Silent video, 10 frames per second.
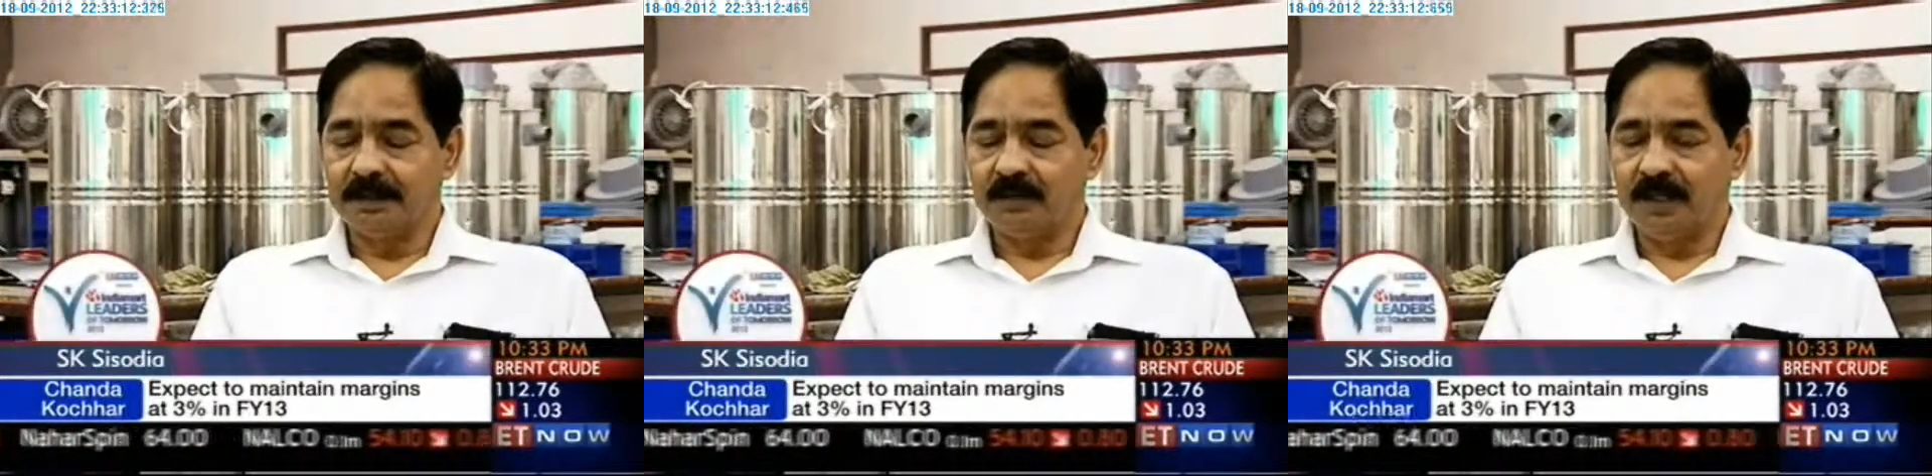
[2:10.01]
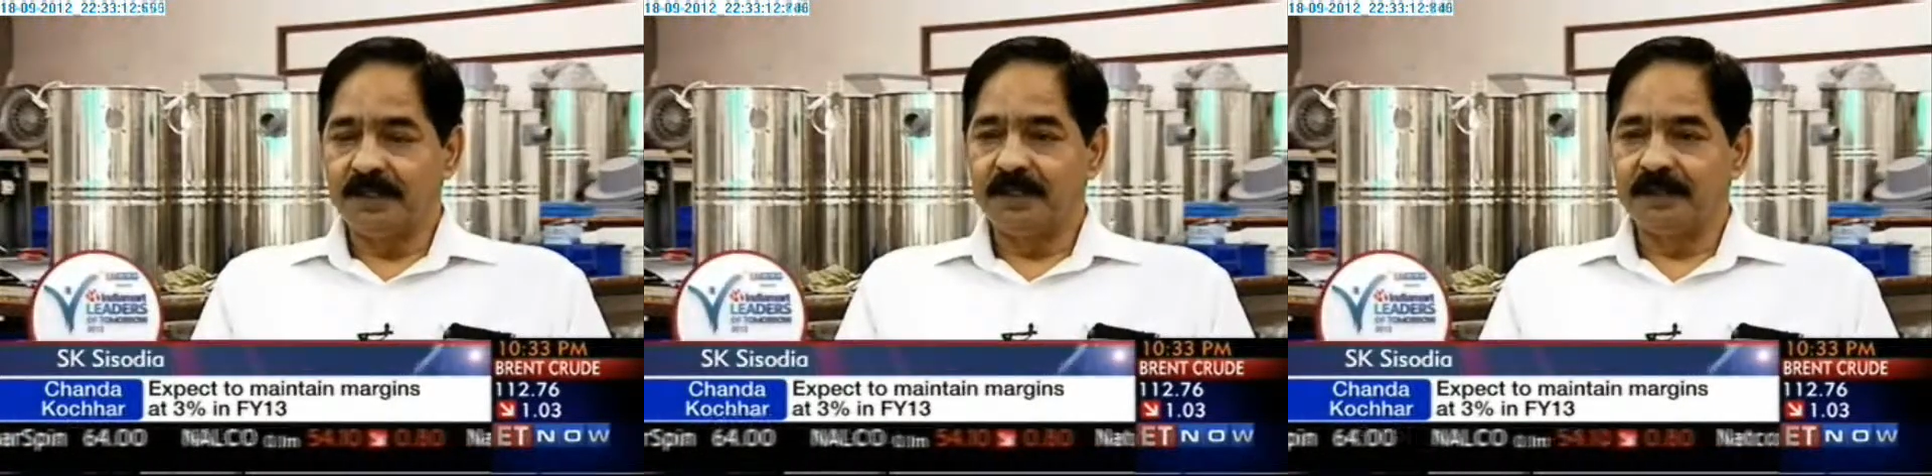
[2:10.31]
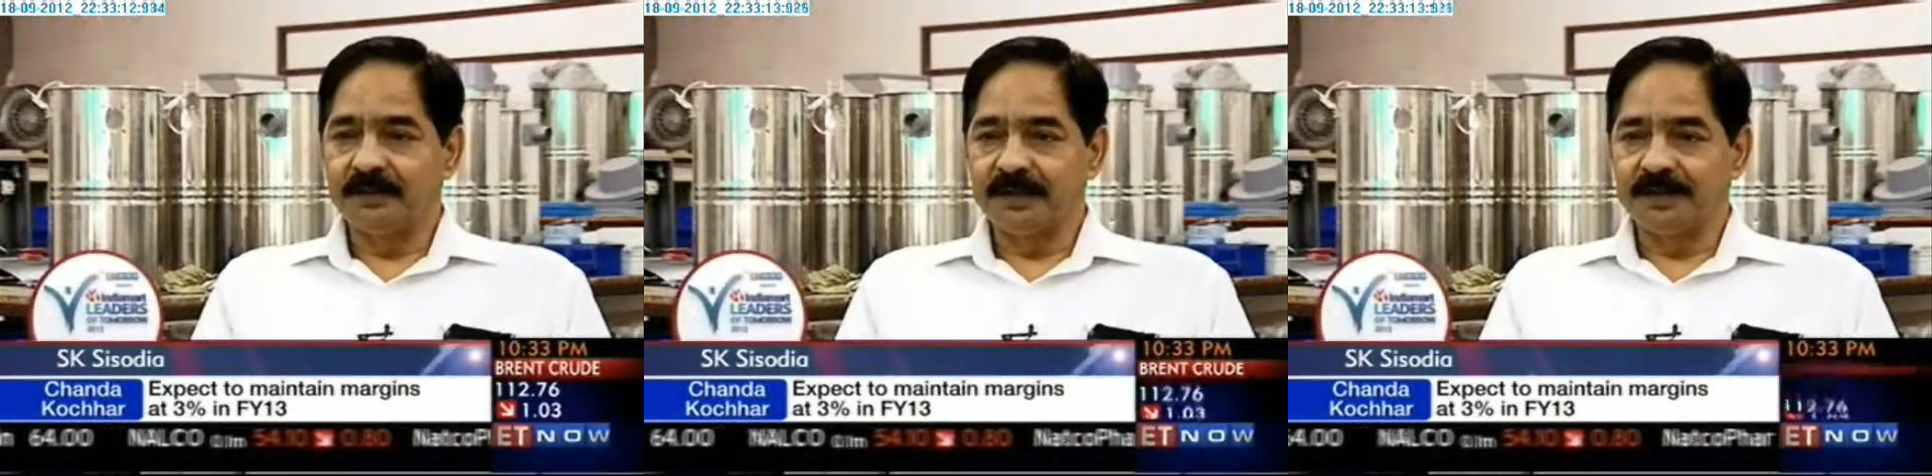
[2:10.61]
quality
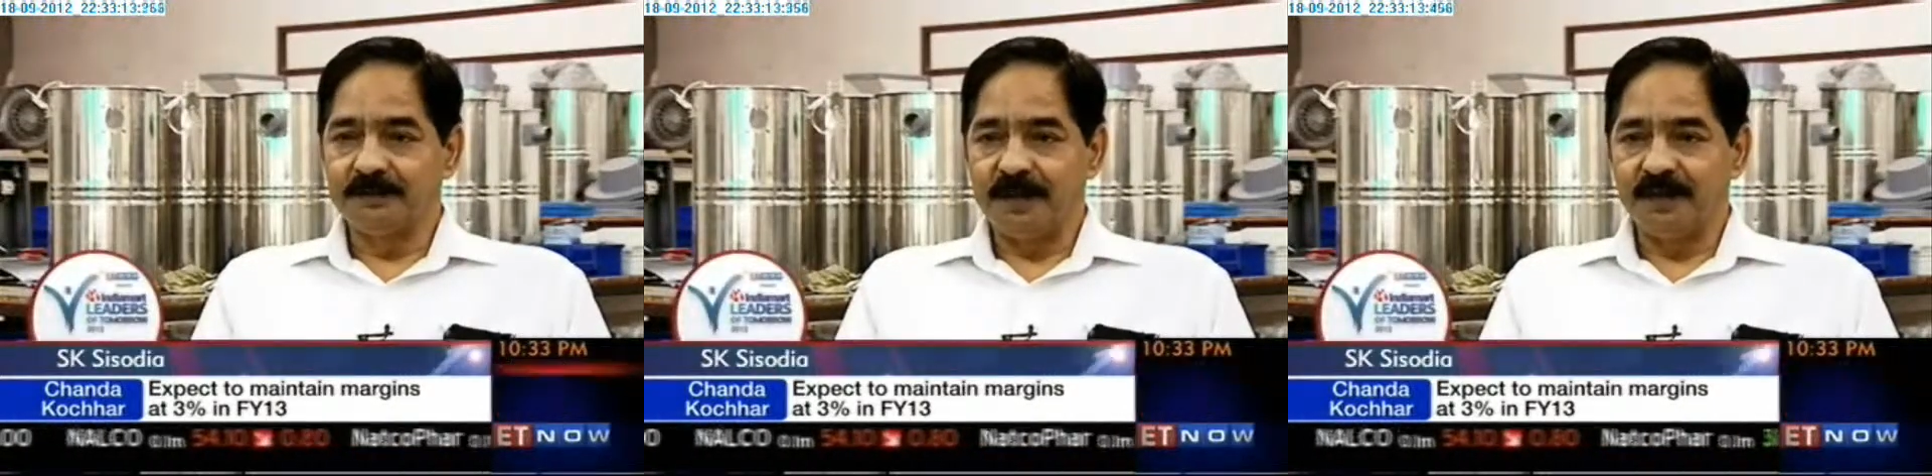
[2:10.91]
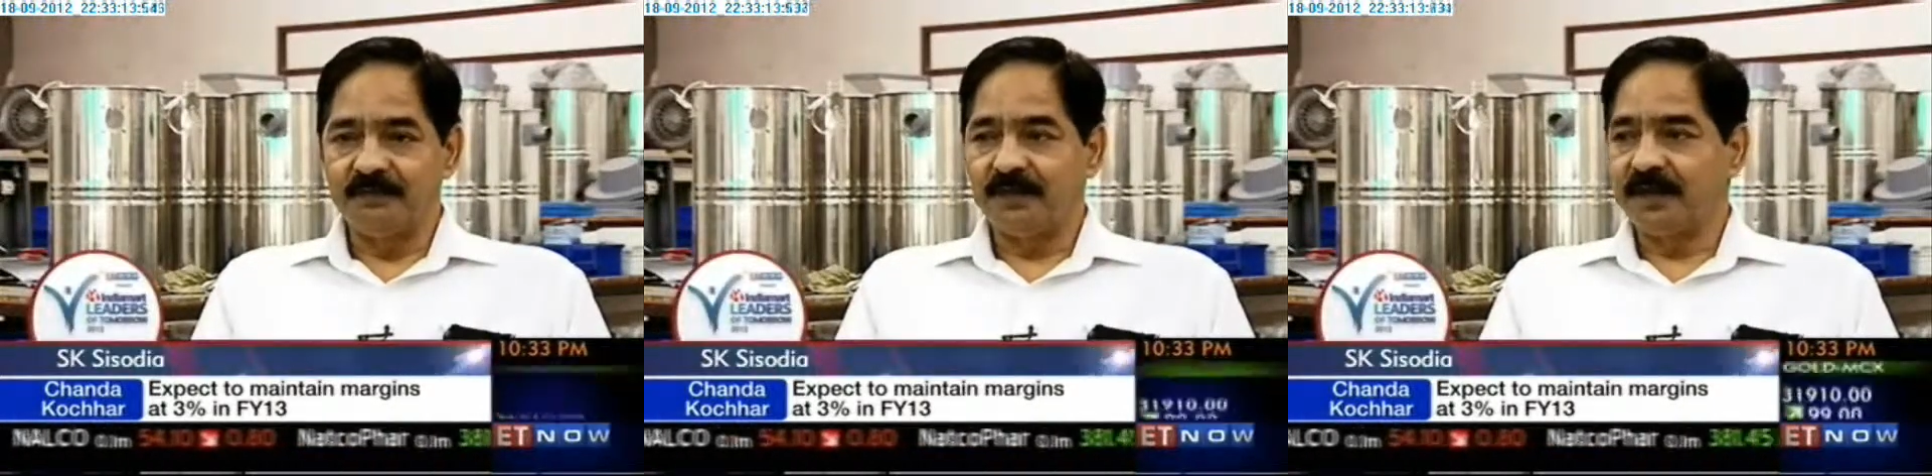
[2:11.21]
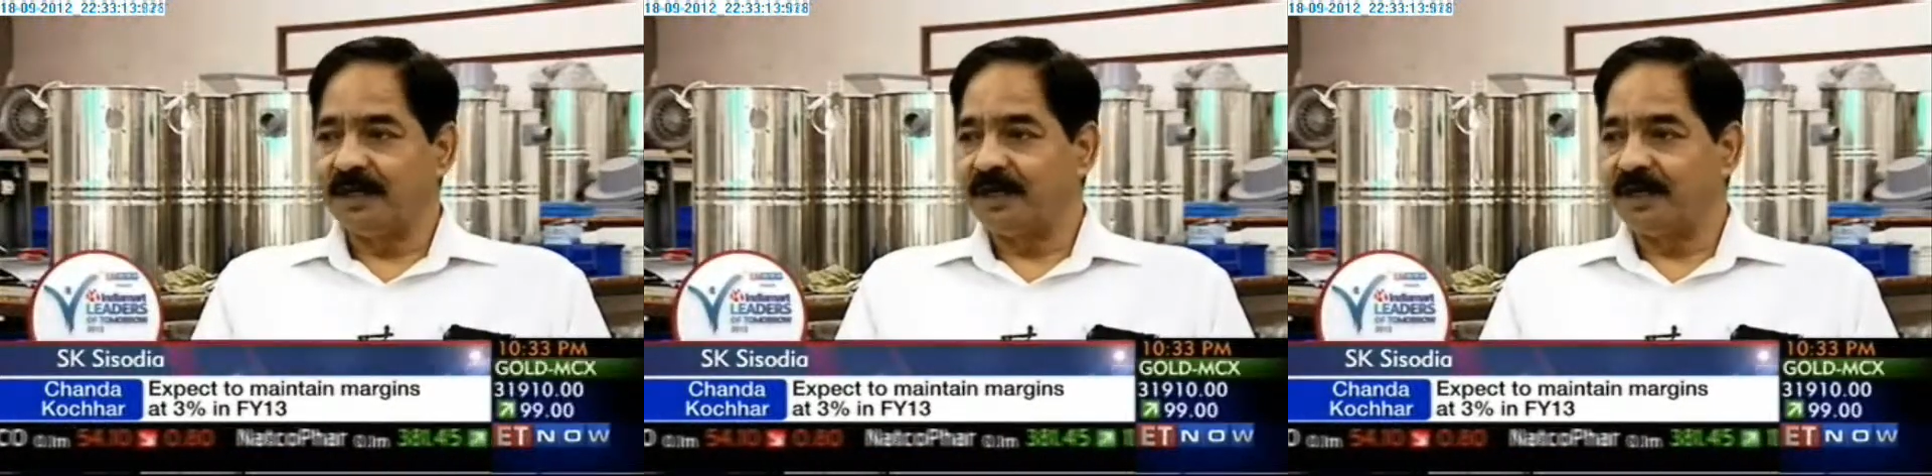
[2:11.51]
assurance plan for